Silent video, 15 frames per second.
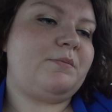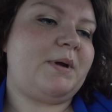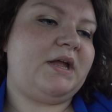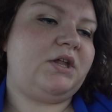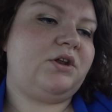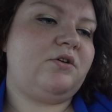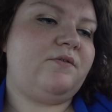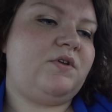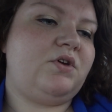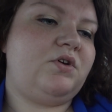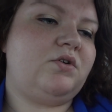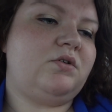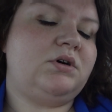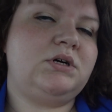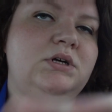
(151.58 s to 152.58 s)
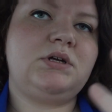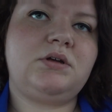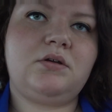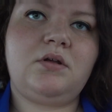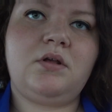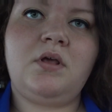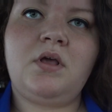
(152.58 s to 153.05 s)
my interview.
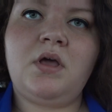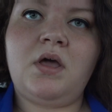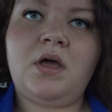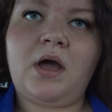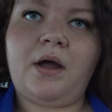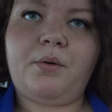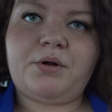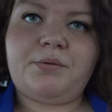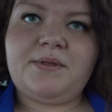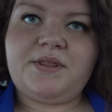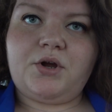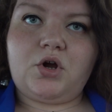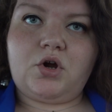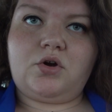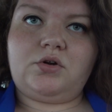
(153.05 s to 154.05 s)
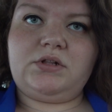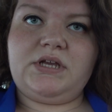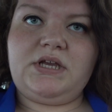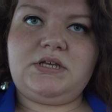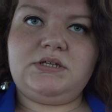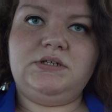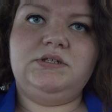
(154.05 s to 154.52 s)
I want to be there
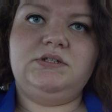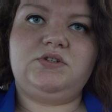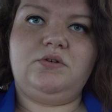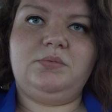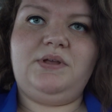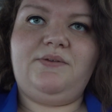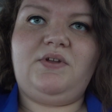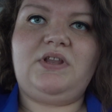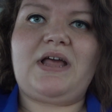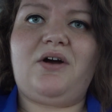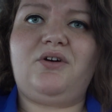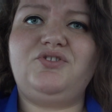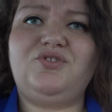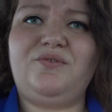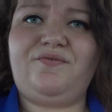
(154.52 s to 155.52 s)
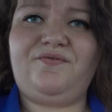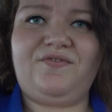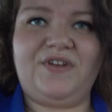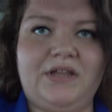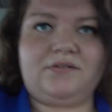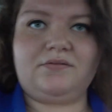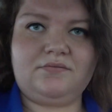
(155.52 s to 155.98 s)
early, so I'm leaving now. I'll do a
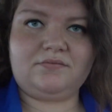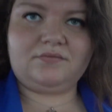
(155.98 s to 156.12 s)
fit